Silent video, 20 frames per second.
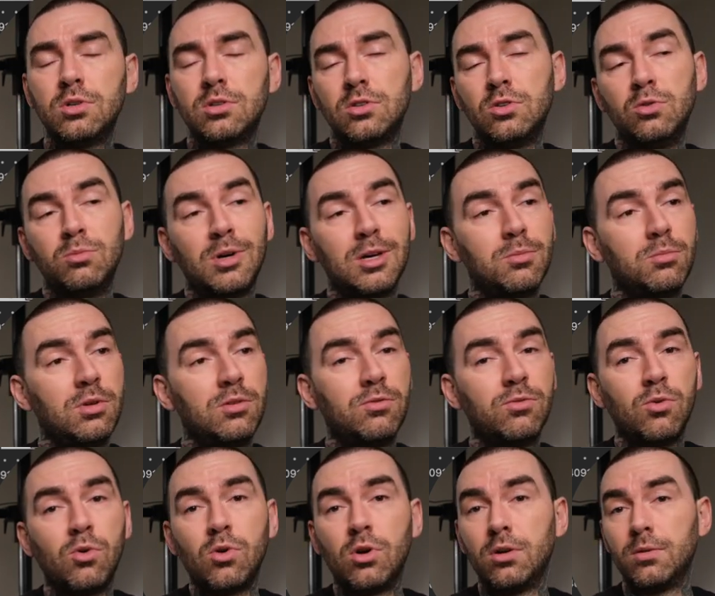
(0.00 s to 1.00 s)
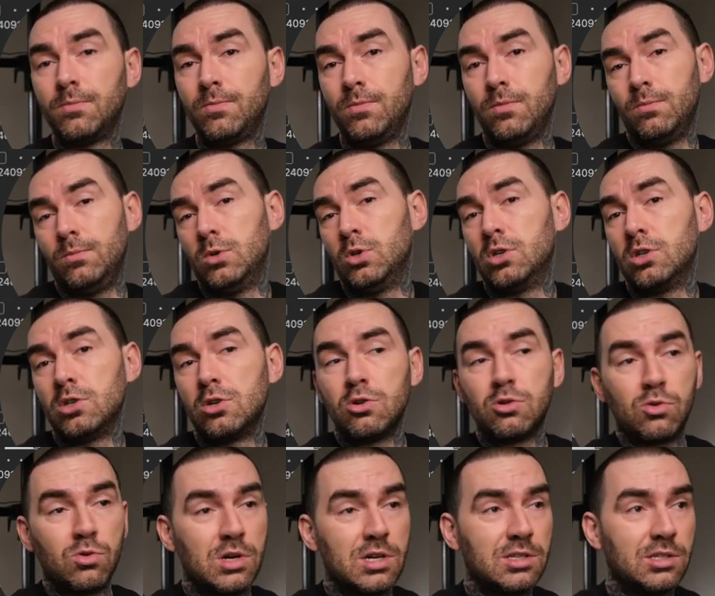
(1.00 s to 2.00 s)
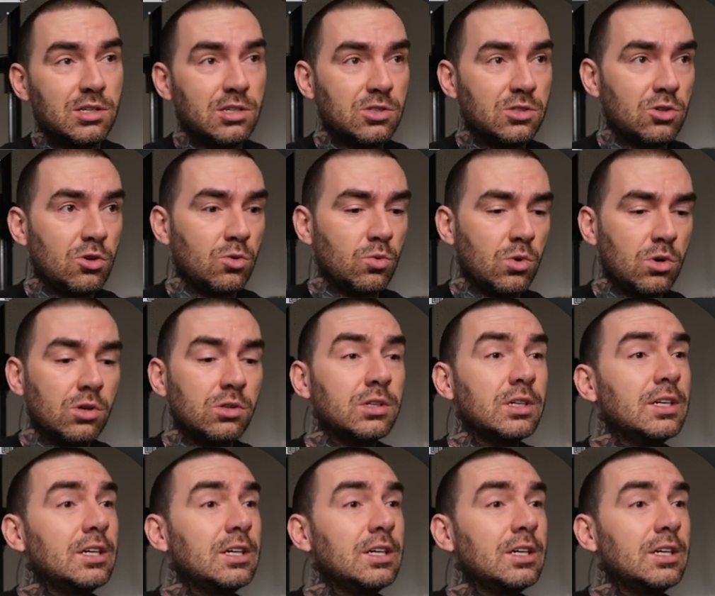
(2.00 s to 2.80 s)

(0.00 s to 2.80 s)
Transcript: you might be 4. You can go crazy, it's your world.